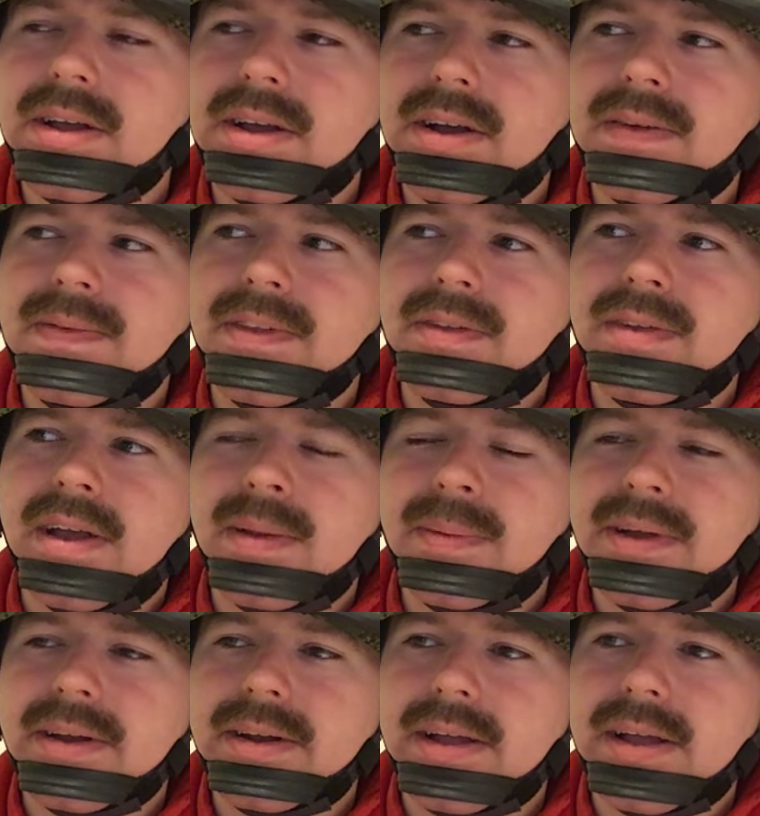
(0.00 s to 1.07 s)
of this
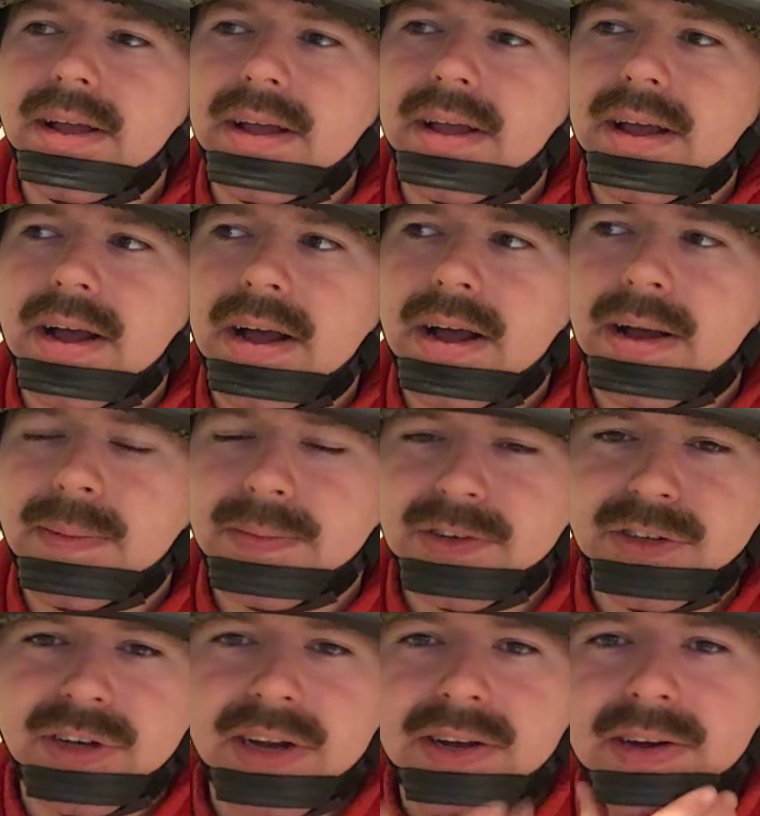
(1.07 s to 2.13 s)
helmet. Um, the
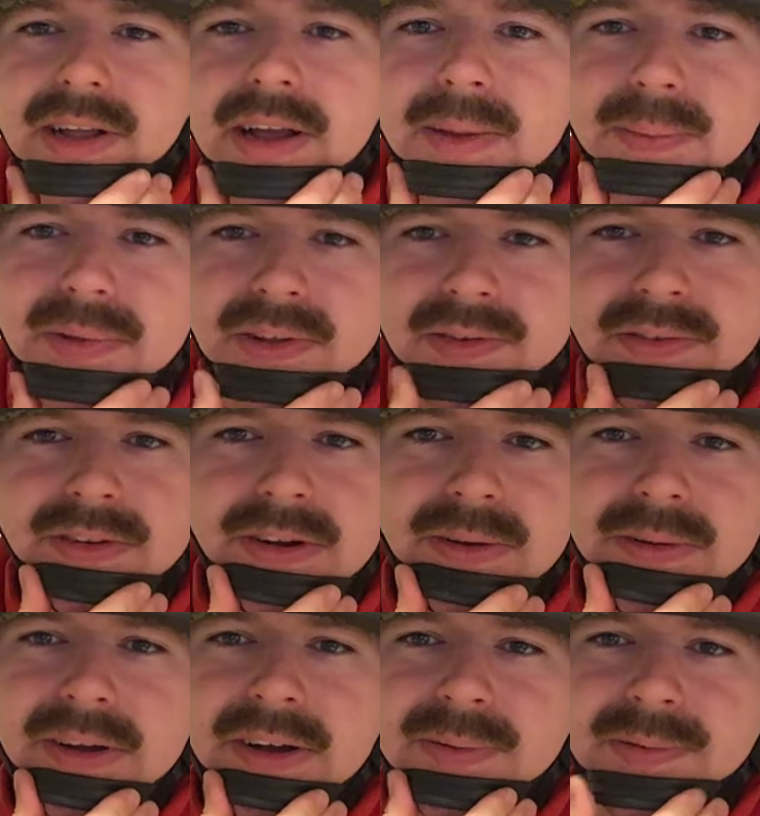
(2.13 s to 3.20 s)
chin cup is, you know,
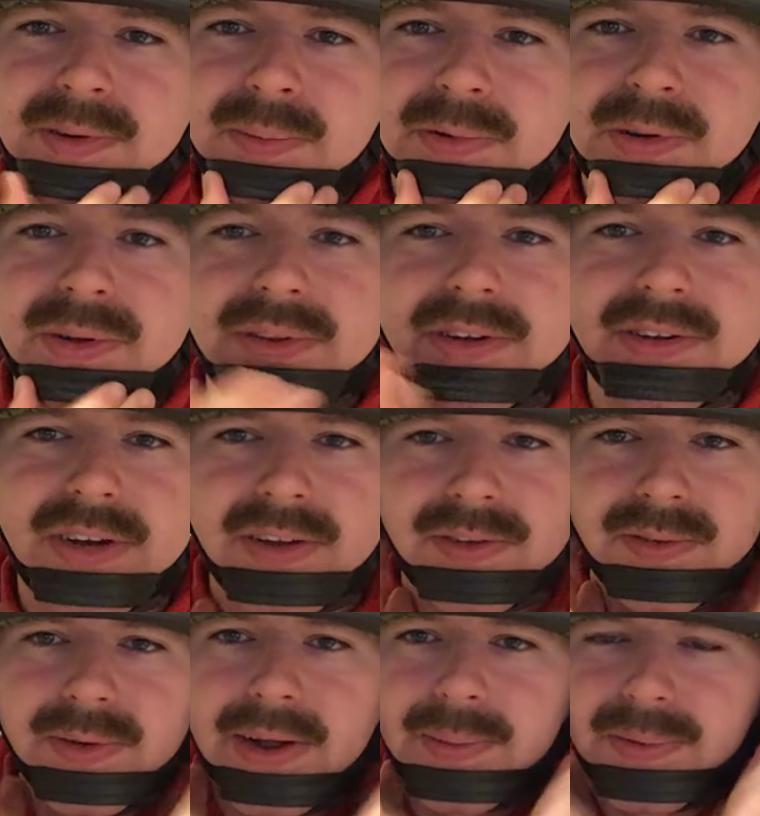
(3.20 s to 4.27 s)
comfortable. The chin
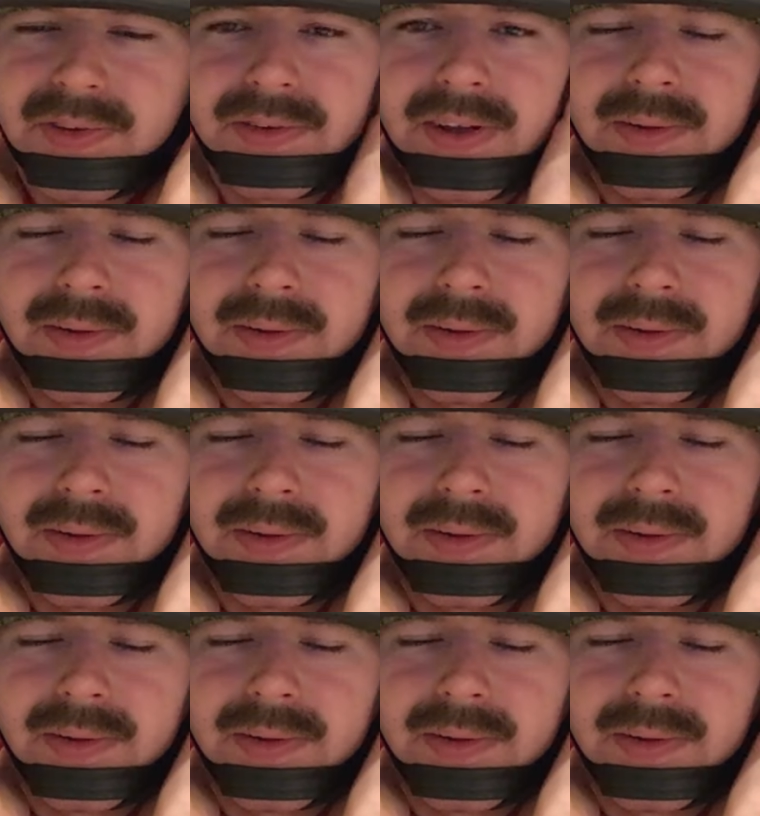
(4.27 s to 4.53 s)
strap is